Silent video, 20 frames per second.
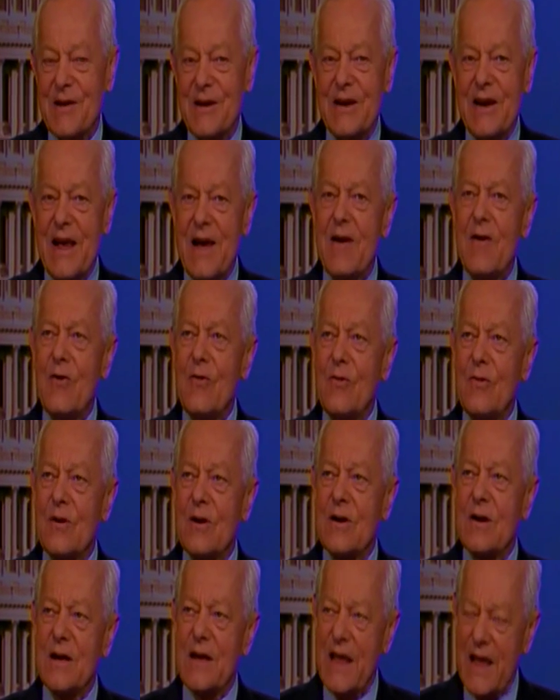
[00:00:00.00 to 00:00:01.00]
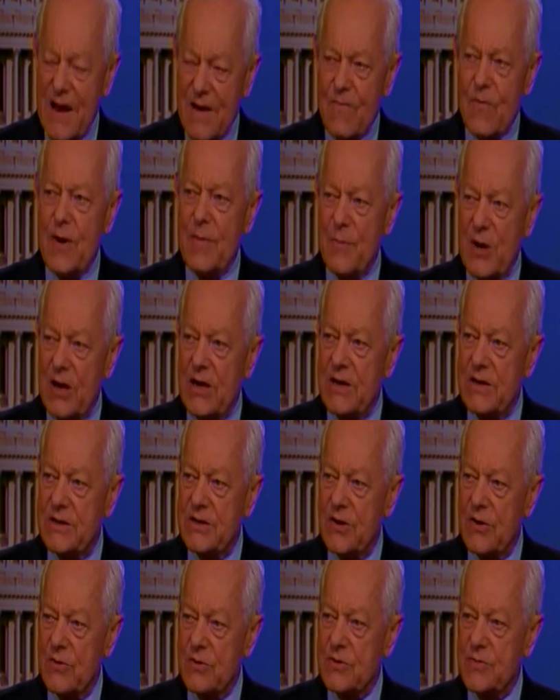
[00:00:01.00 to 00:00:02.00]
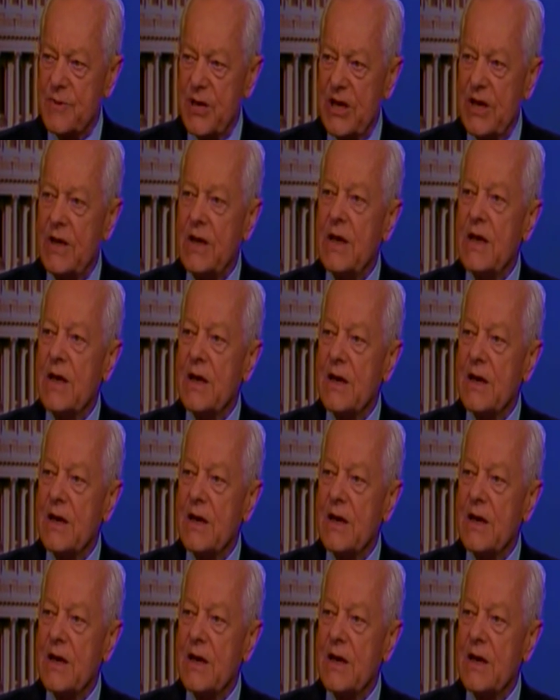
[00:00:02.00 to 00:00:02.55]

Now everybody tells me